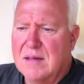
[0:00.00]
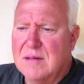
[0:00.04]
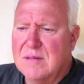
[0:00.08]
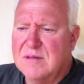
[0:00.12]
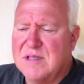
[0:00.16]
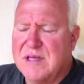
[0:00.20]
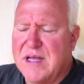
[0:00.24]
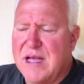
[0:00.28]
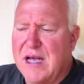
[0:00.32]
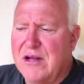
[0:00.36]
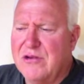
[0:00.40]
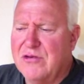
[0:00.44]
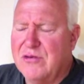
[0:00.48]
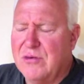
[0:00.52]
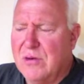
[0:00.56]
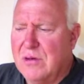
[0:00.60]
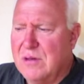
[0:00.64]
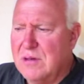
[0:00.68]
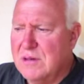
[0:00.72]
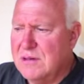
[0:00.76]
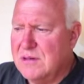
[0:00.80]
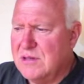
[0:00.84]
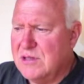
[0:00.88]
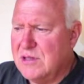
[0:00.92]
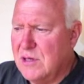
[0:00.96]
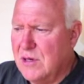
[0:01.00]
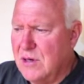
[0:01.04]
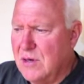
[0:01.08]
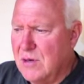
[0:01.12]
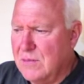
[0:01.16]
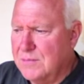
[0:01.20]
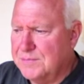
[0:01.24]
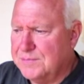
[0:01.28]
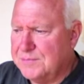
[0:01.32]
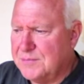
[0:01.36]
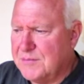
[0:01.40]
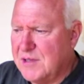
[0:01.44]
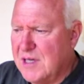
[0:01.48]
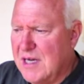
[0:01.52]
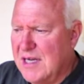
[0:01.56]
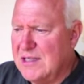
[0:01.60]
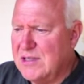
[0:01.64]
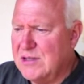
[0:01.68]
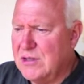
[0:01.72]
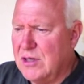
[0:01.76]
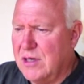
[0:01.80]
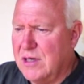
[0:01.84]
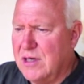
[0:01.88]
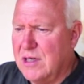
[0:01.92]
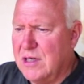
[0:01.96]
schedule, and so I
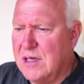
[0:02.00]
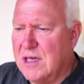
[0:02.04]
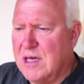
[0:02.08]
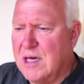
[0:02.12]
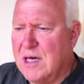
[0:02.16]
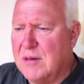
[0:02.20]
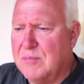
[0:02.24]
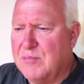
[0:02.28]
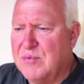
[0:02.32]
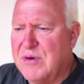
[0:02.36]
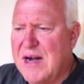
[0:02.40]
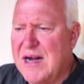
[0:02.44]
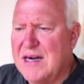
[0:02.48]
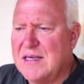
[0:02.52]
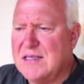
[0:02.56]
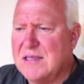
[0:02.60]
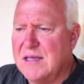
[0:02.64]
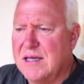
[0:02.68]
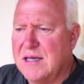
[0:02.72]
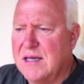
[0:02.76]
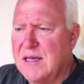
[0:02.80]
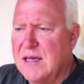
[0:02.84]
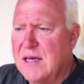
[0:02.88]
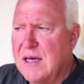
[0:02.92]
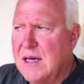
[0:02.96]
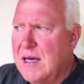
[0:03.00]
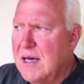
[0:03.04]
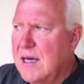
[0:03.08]
started practicing